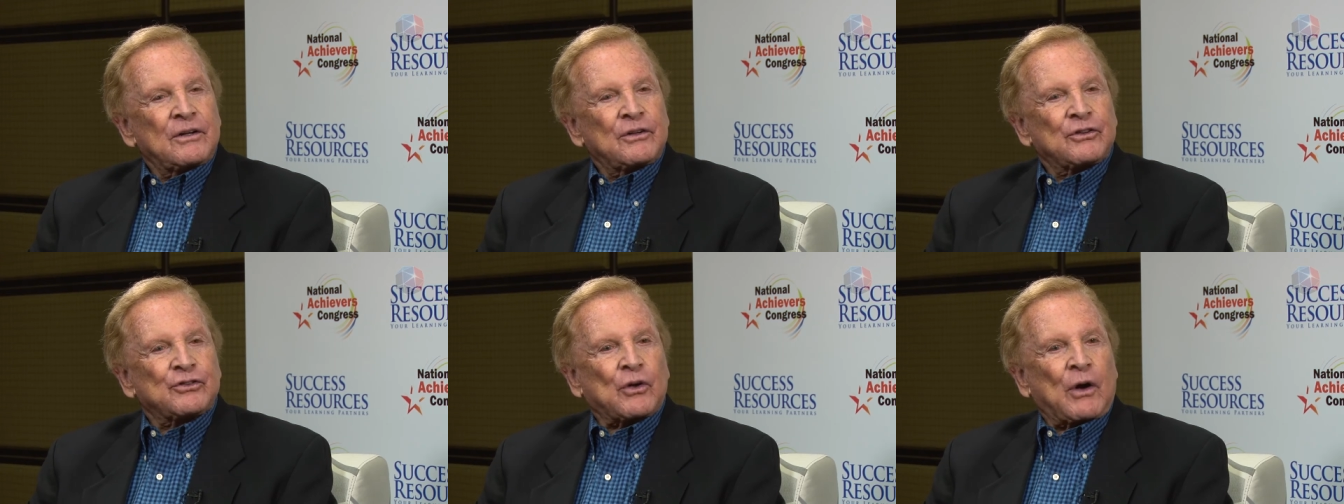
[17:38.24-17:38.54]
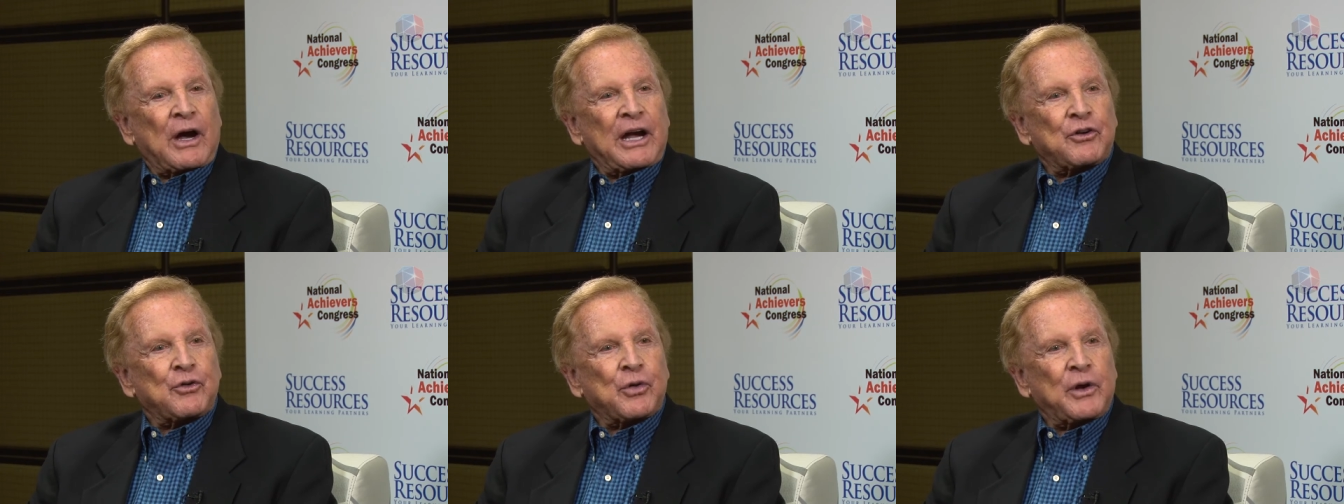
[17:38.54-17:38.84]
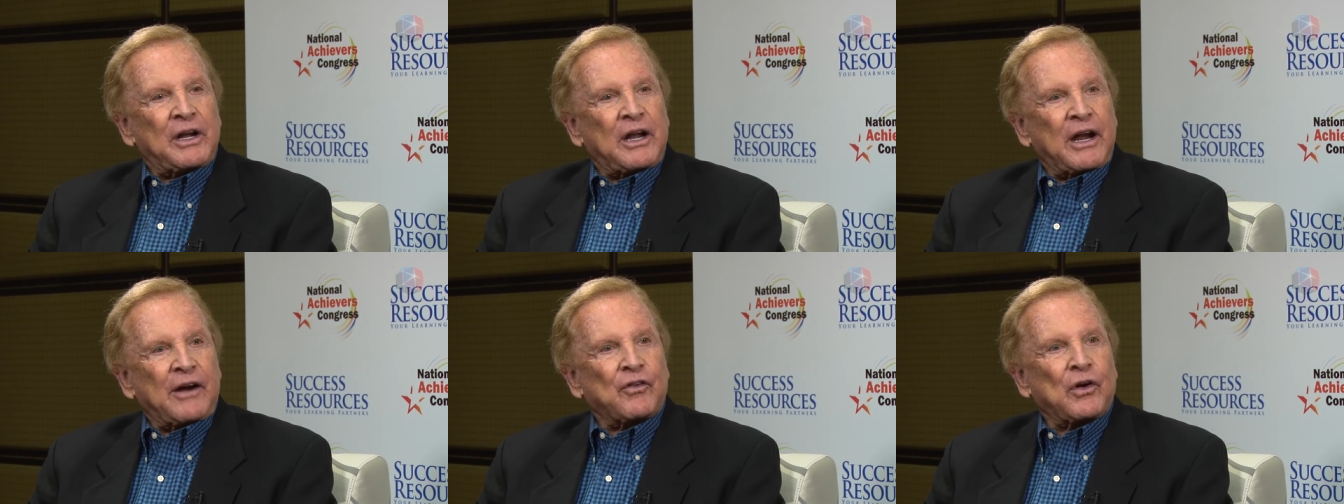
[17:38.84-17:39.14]
So I
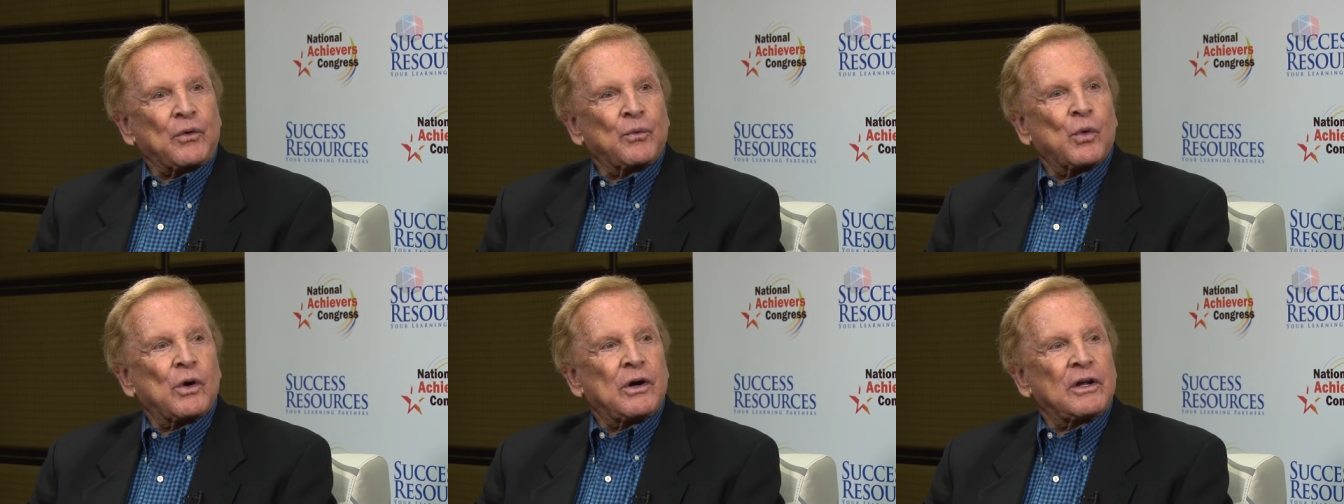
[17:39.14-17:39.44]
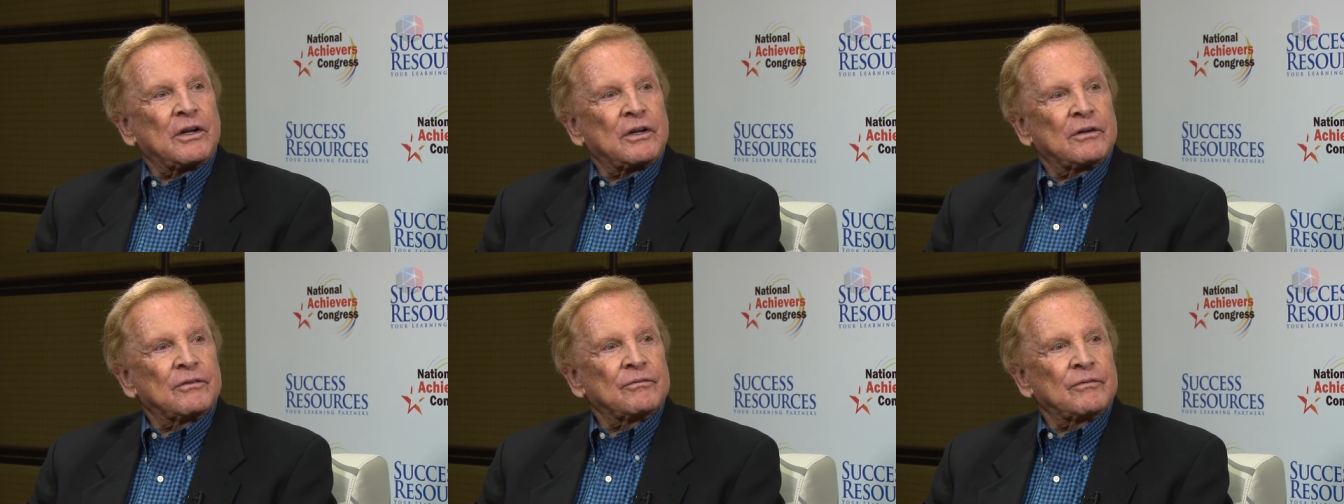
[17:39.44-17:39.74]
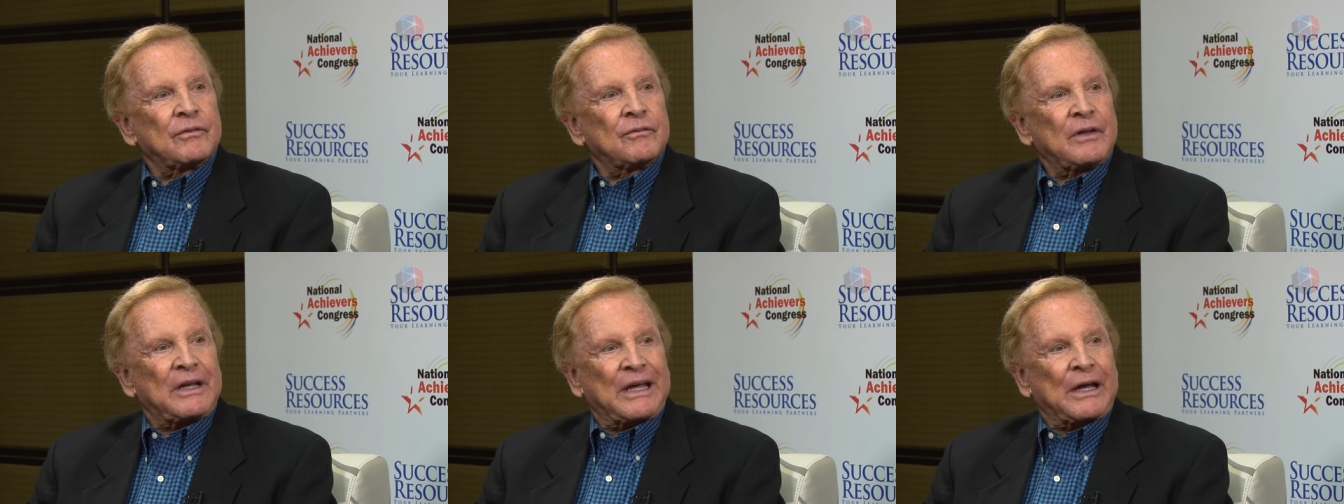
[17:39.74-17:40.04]
treat everyone
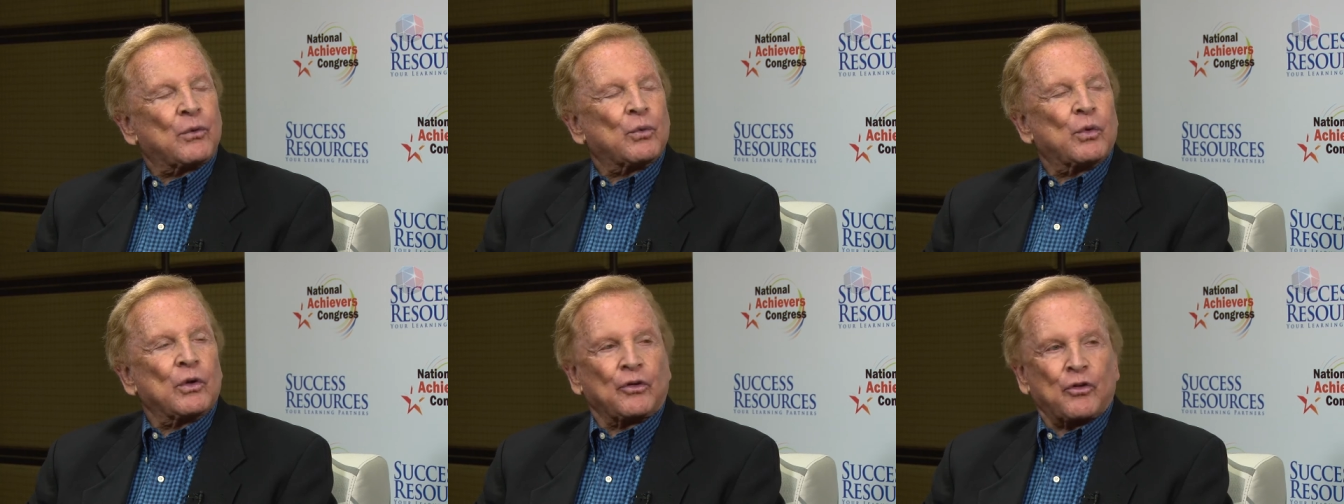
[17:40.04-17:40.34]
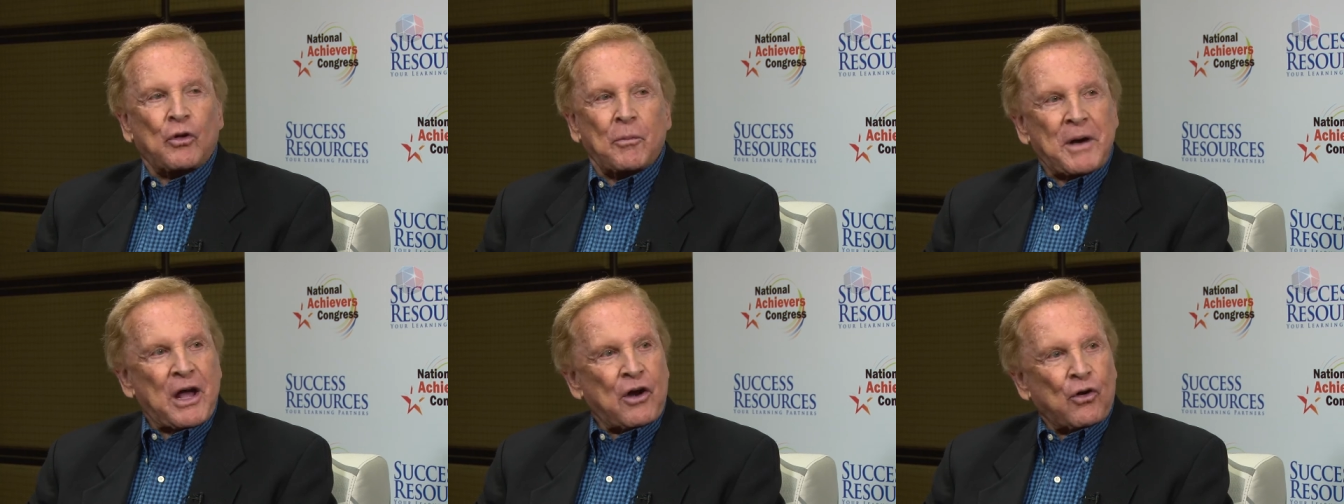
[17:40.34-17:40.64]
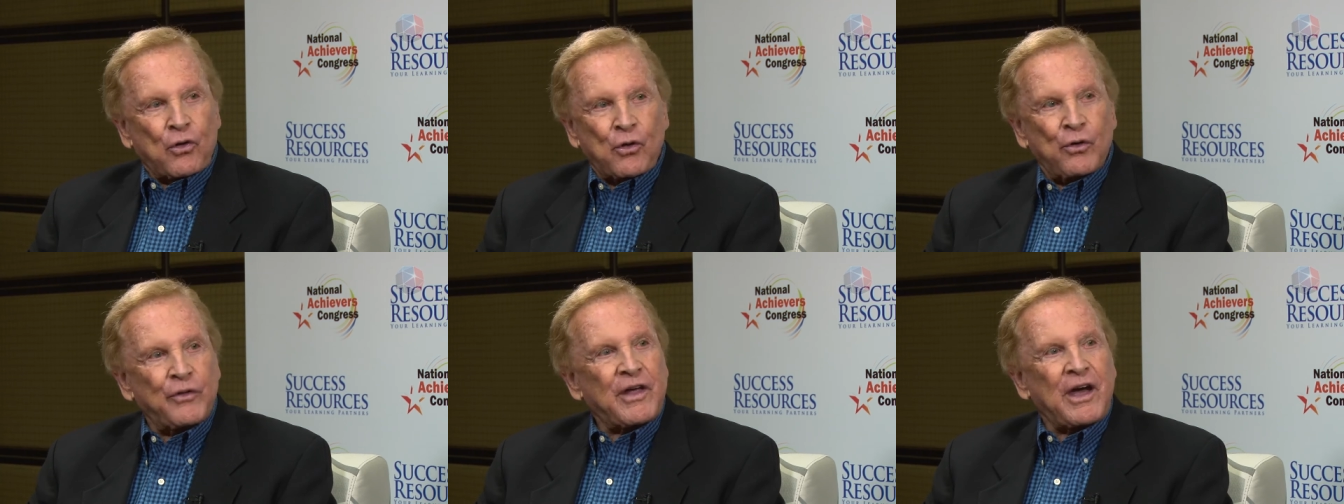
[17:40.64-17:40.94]
equal, no
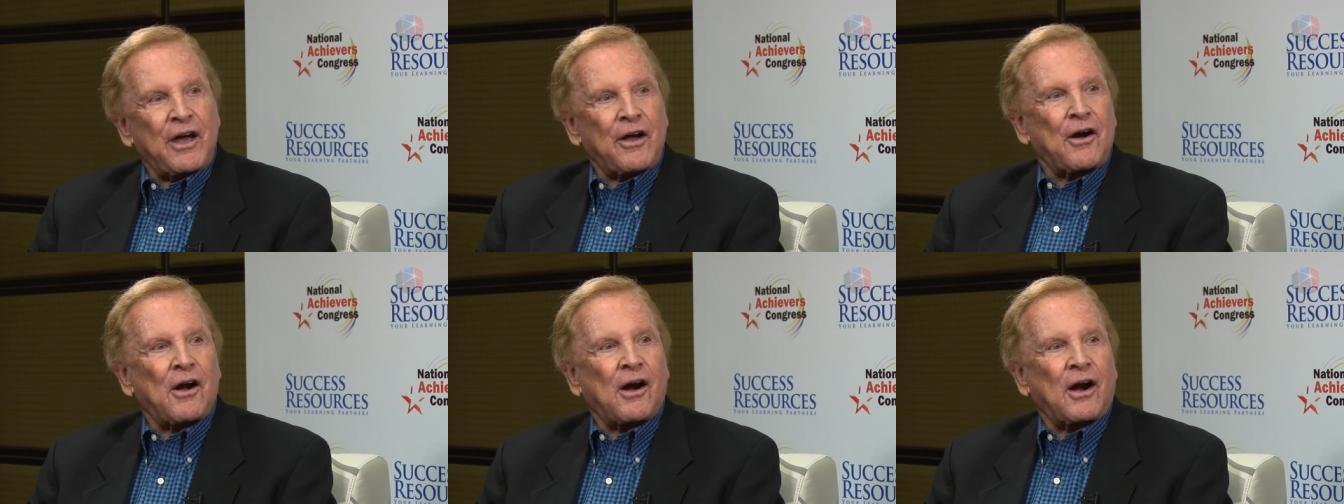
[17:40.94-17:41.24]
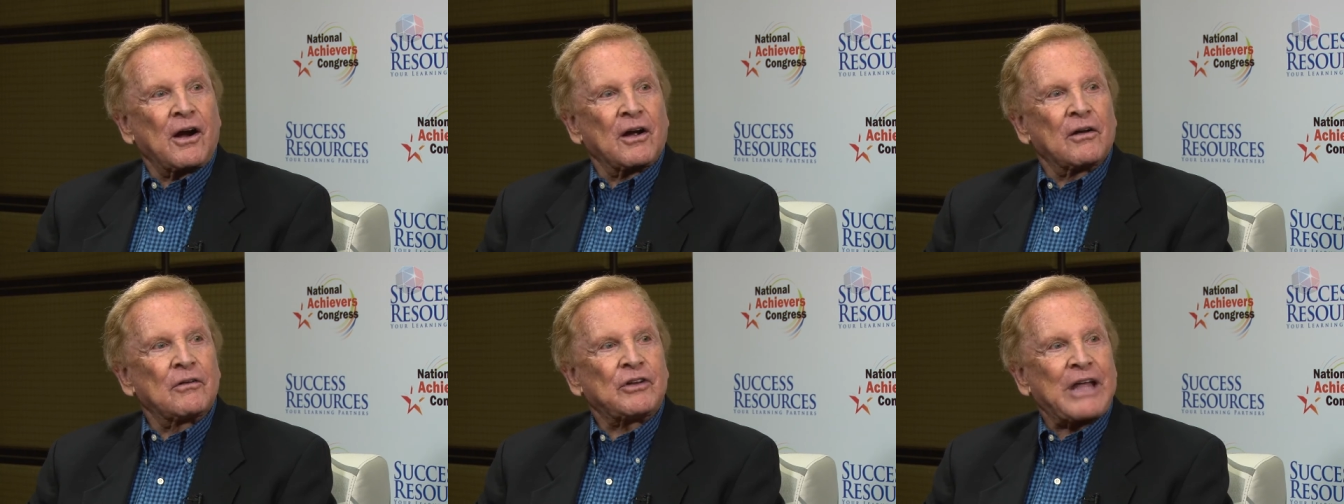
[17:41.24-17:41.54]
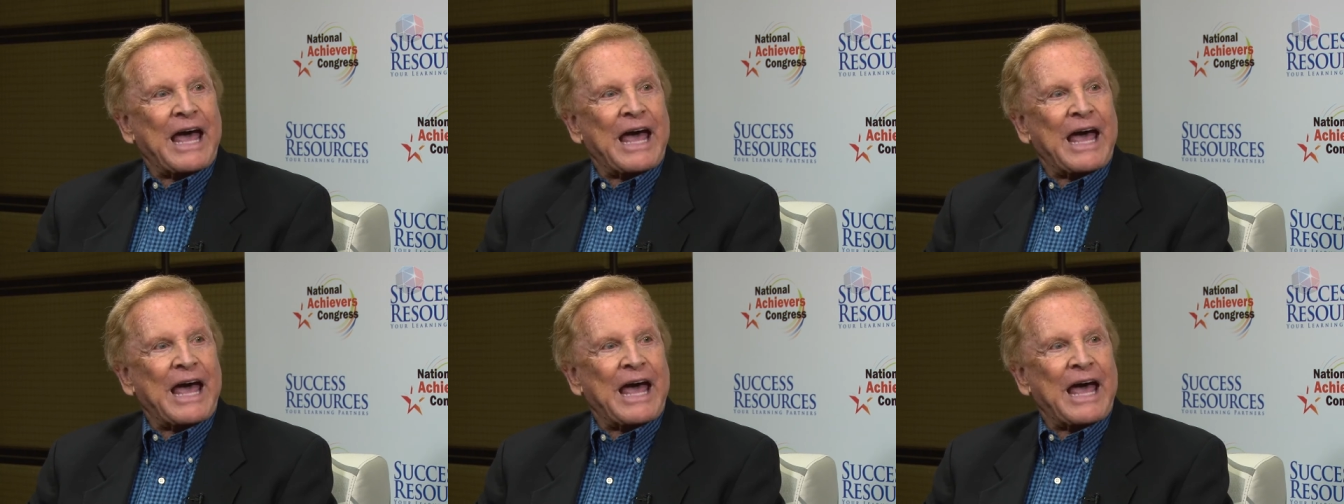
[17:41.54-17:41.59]
matter who they are.